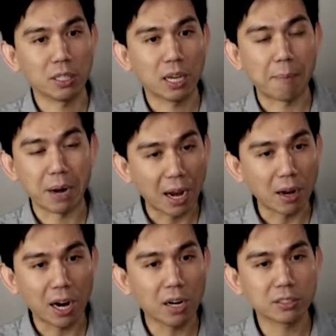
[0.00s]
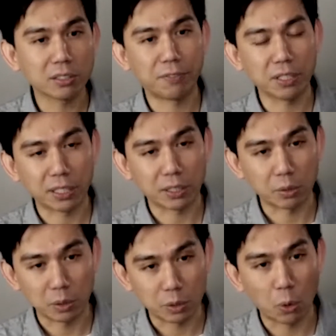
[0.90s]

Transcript: I mean, I honestly feel like going to